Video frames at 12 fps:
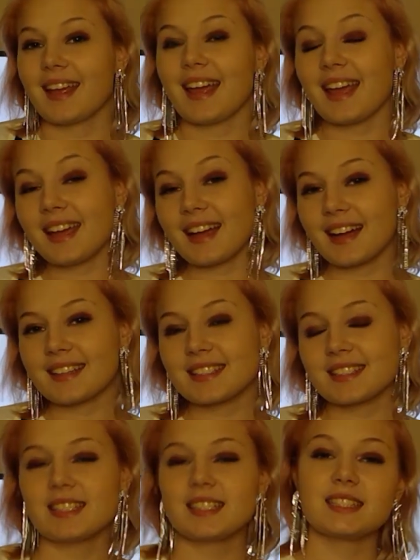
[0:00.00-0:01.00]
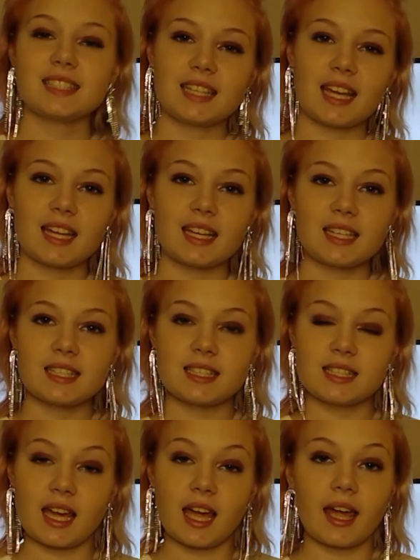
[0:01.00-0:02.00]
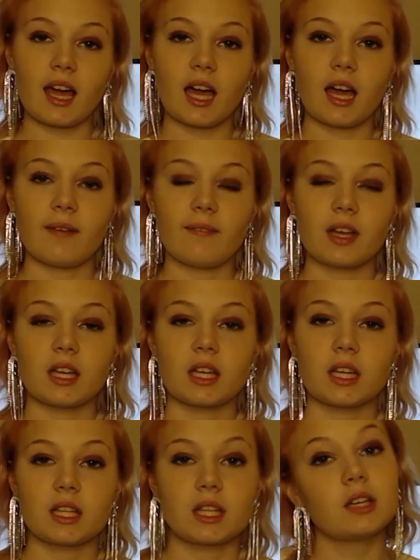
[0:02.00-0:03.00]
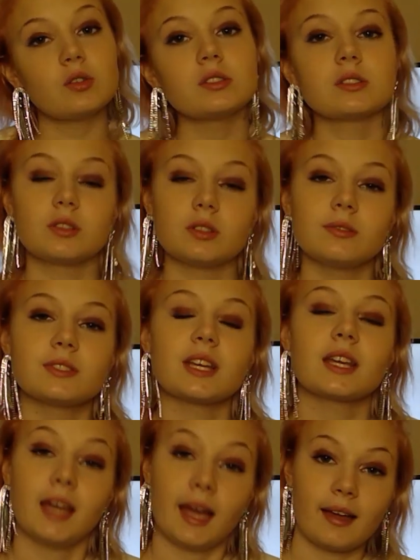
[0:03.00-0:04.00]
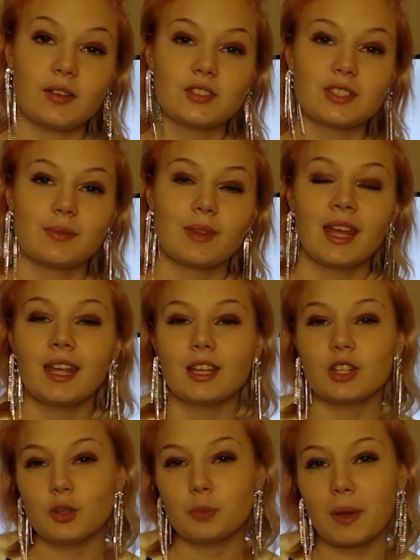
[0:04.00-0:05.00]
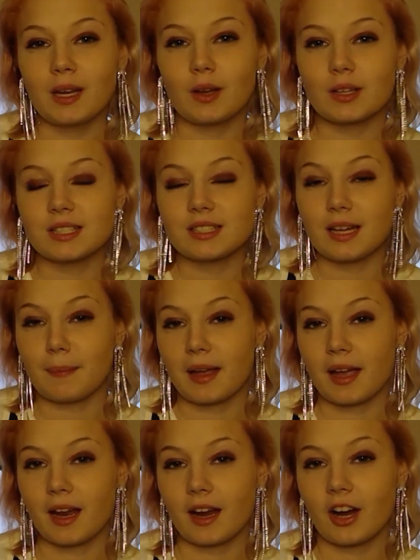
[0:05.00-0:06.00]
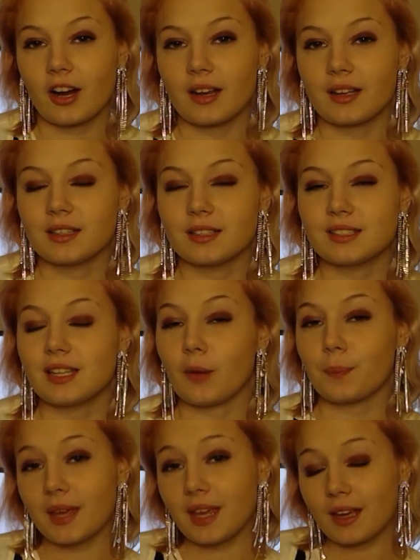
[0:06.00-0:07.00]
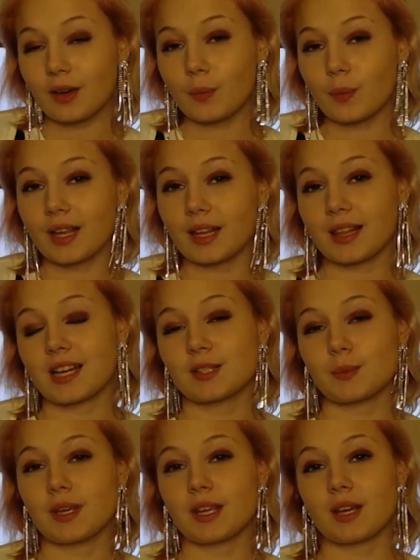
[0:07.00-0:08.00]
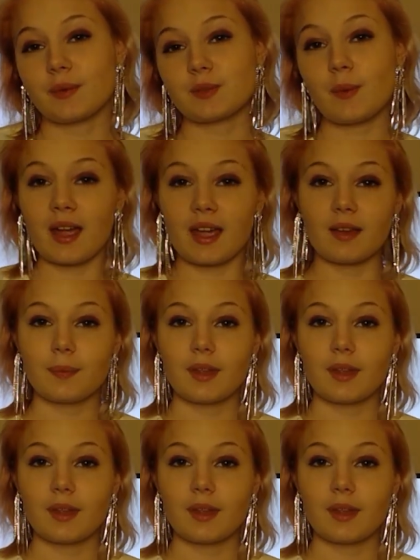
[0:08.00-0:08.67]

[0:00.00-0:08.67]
Hey guys, today is a day of giggles, goofs, and gaffs. You may notice that my hair is now pink when last week it was white.